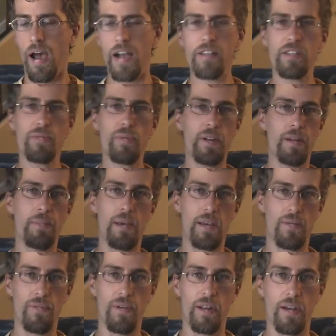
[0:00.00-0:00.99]
I just wanted to
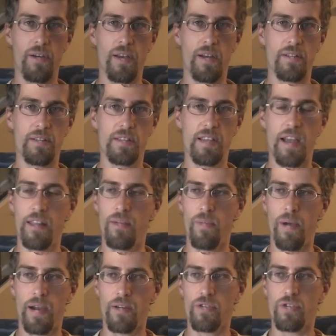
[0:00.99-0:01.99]
make a video here setting the
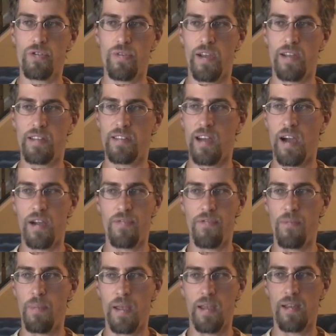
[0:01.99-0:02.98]
record straight. Sorry
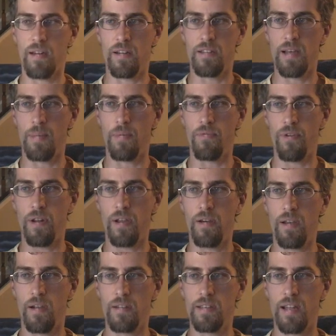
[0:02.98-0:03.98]
for making a double
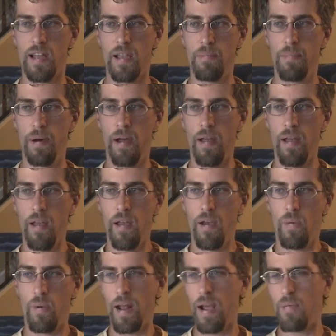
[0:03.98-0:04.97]
video here today, but
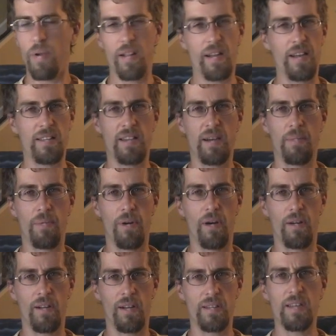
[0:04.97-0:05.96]
when I realize I'm
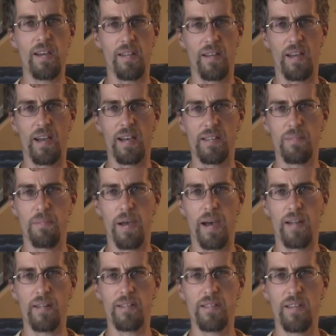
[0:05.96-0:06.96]
wrong, I'll tell you guys
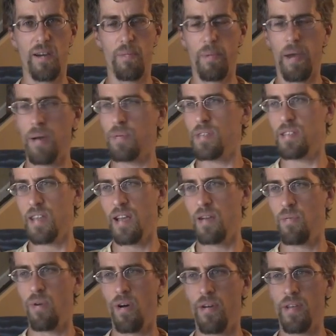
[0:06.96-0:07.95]
about it. So I was
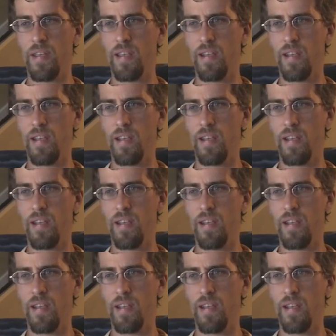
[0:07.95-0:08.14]
dead wrong